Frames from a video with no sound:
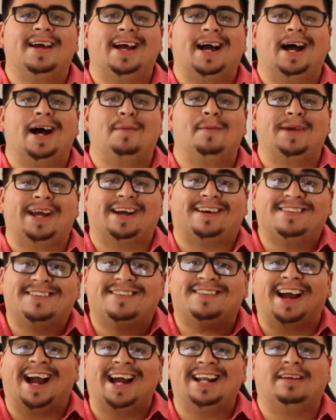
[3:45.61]
um,
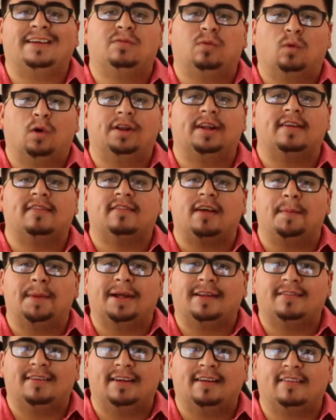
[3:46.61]
excited for this coming
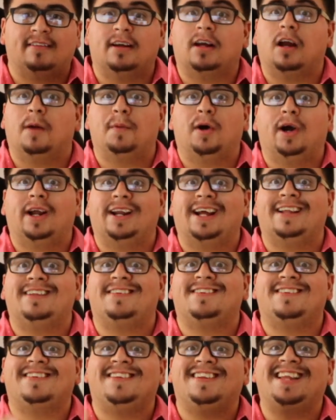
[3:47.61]
season, come on and
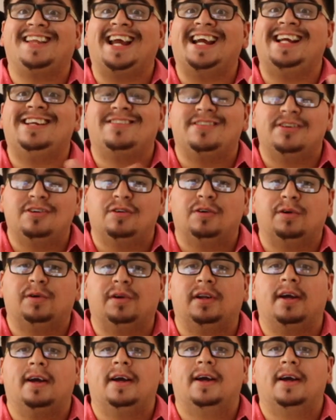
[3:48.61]
stay tuned